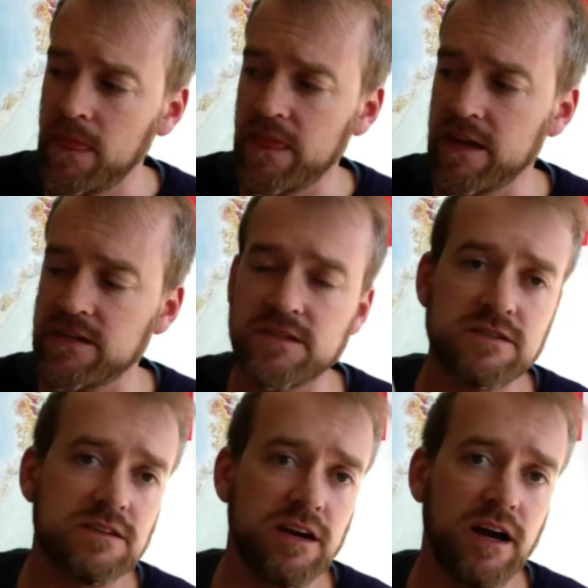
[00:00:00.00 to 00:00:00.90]

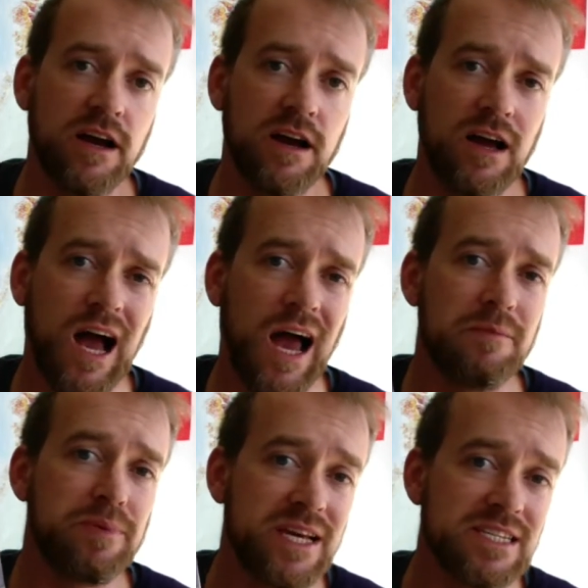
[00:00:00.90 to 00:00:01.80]
This
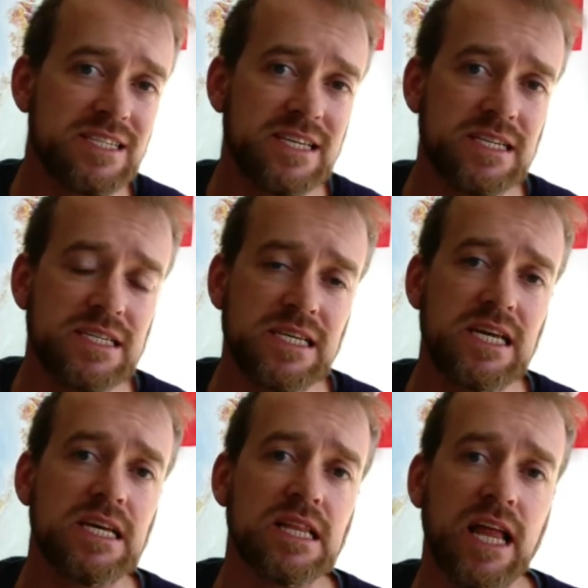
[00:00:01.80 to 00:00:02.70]

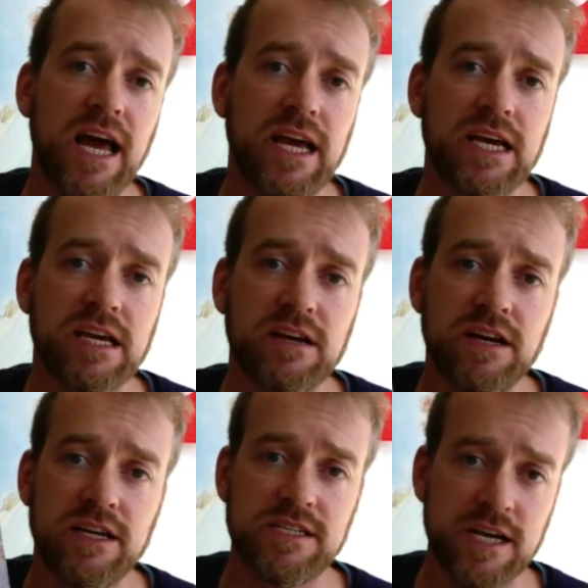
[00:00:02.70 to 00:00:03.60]
IPCC-like
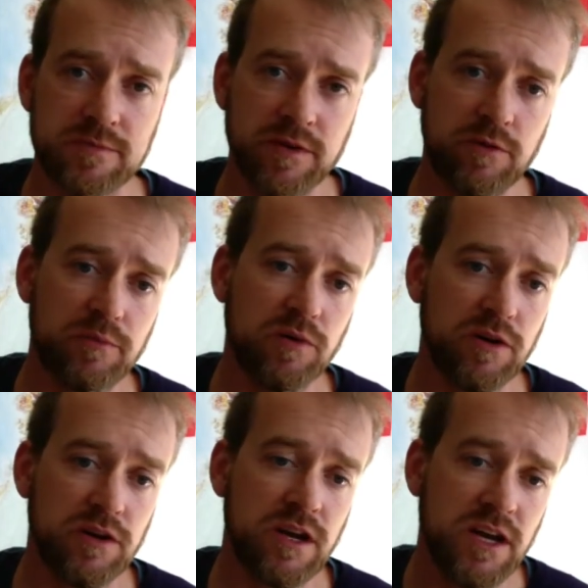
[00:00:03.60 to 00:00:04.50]
assessment
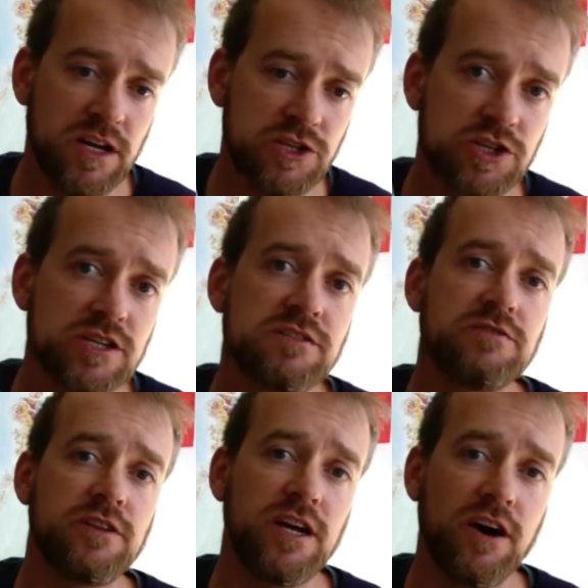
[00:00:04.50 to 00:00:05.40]
report just
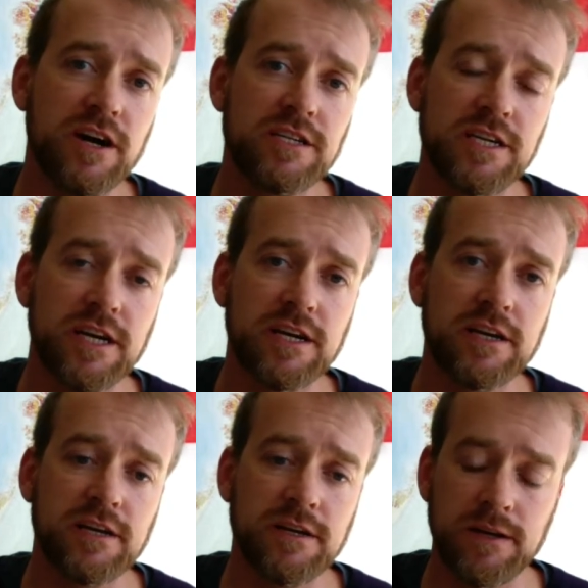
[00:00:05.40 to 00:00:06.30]
for the
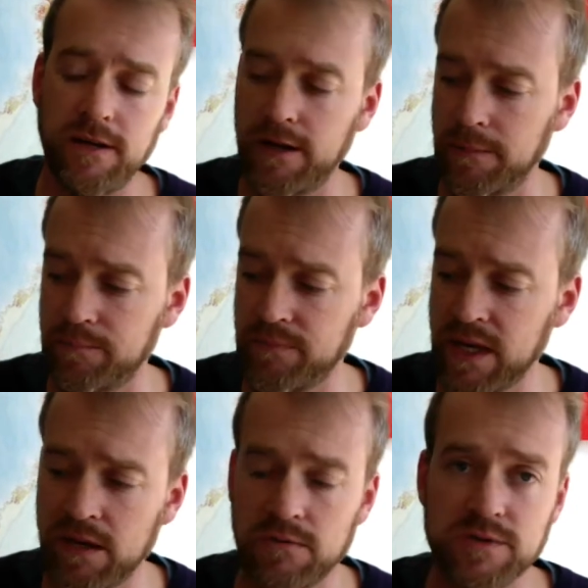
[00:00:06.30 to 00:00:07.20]
Arctic
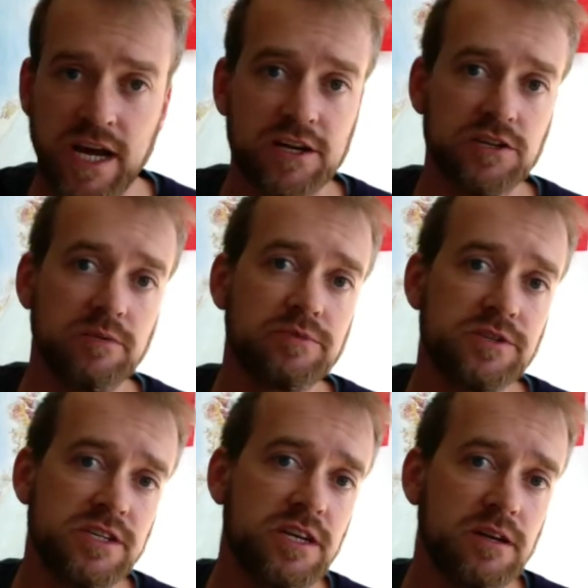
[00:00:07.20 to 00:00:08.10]
was actually
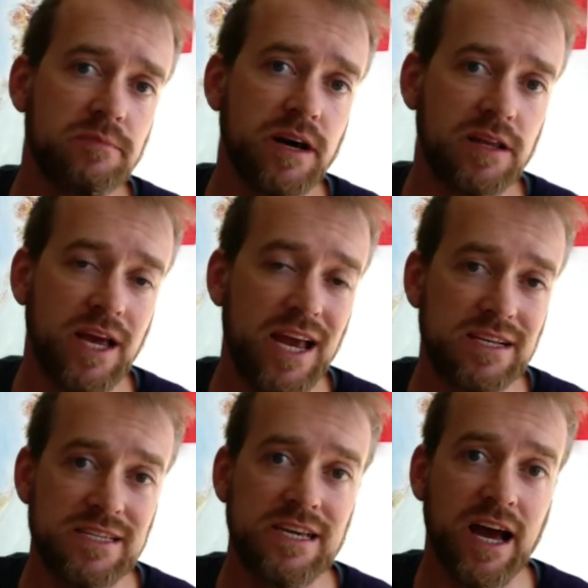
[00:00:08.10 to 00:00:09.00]
preceded by the
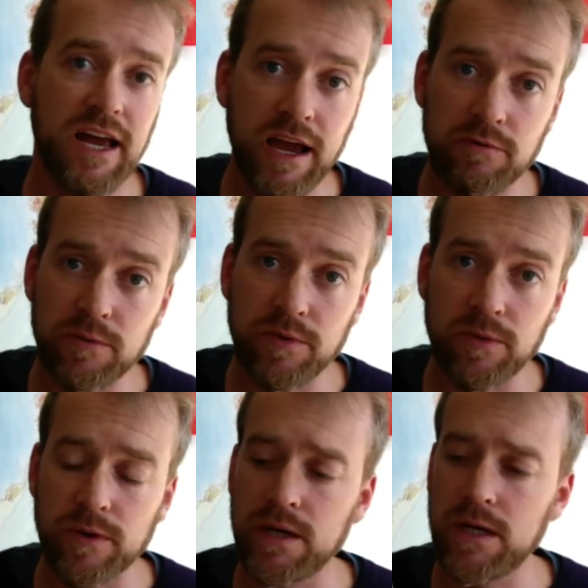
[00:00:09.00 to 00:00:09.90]
ACIA
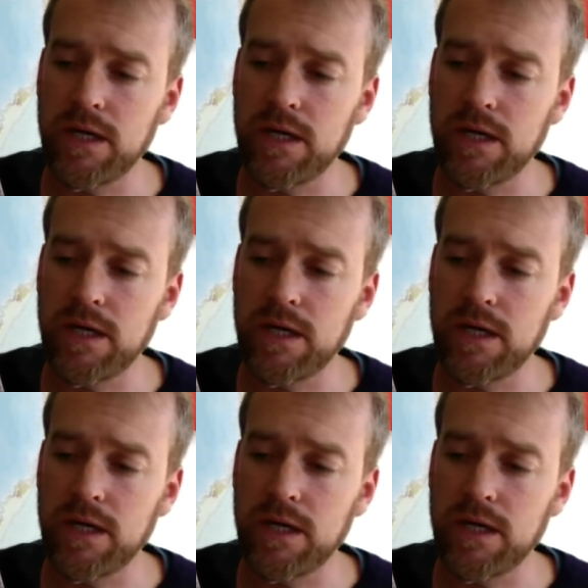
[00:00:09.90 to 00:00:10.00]
report.